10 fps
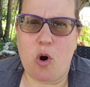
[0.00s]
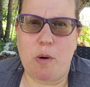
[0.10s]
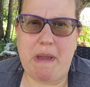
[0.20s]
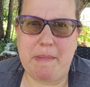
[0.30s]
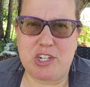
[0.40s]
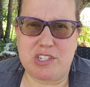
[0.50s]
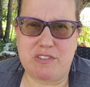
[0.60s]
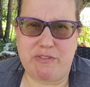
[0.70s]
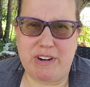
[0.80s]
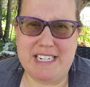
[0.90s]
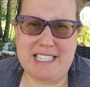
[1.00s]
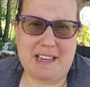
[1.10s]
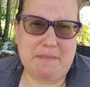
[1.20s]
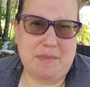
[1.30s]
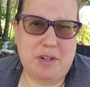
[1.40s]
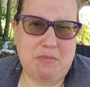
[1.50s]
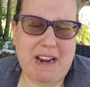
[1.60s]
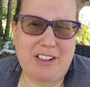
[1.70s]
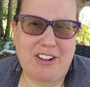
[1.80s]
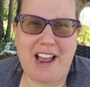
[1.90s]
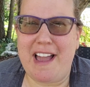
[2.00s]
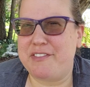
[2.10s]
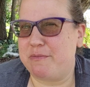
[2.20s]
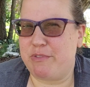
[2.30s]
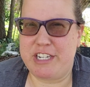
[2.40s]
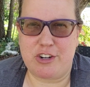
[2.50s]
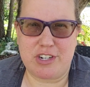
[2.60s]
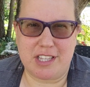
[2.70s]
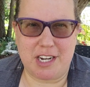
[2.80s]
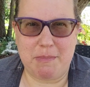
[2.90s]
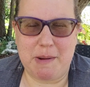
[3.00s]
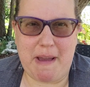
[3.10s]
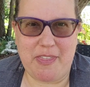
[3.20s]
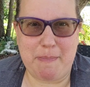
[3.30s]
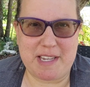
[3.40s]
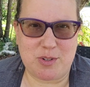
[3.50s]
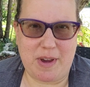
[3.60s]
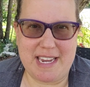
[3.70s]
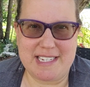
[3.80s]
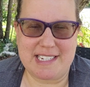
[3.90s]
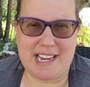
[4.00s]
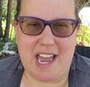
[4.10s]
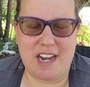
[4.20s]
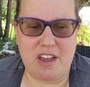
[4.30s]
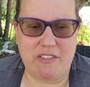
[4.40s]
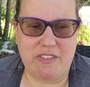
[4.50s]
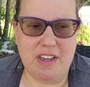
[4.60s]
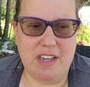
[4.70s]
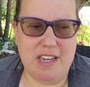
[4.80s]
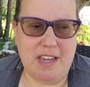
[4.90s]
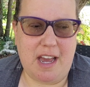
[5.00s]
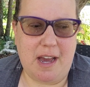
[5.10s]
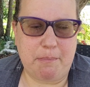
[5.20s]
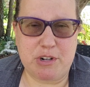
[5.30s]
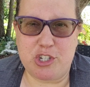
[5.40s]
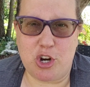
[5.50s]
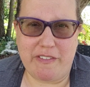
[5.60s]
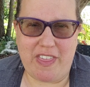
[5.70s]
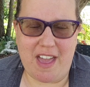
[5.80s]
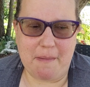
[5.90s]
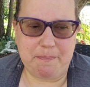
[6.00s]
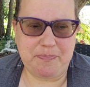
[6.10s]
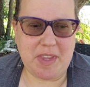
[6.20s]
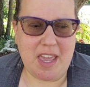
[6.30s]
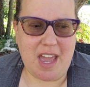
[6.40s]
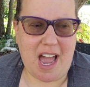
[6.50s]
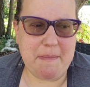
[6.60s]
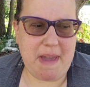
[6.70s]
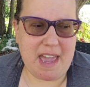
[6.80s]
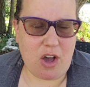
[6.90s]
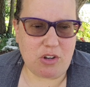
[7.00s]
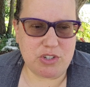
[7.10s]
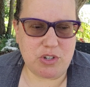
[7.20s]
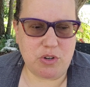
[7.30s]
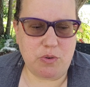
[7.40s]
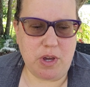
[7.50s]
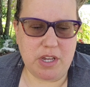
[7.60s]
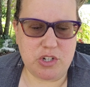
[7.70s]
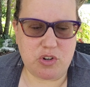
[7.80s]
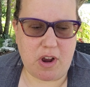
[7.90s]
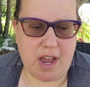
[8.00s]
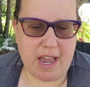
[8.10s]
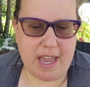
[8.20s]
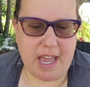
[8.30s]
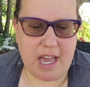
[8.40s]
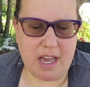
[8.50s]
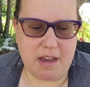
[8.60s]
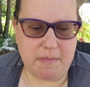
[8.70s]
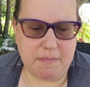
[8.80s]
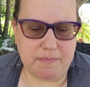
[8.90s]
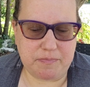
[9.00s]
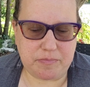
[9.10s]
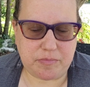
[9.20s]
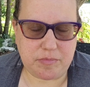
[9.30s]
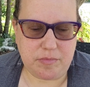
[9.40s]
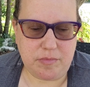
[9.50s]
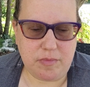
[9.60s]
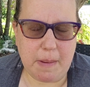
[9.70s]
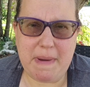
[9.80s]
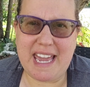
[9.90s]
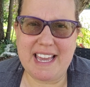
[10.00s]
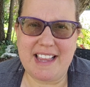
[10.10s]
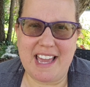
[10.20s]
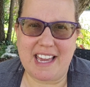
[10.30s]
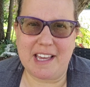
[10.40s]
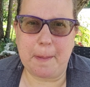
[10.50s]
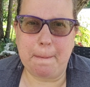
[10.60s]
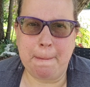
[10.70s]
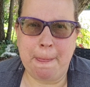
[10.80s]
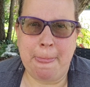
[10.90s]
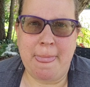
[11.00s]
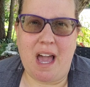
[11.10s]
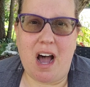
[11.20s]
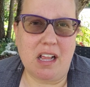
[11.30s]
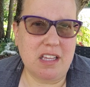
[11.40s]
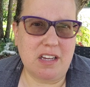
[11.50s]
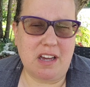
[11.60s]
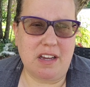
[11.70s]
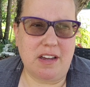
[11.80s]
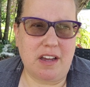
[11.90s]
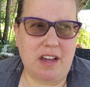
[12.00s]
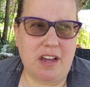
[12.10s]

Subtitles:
maybe just freeze them regularly. I have to research a little bit about the best ways to kind of preserve them. I may also try making like an olive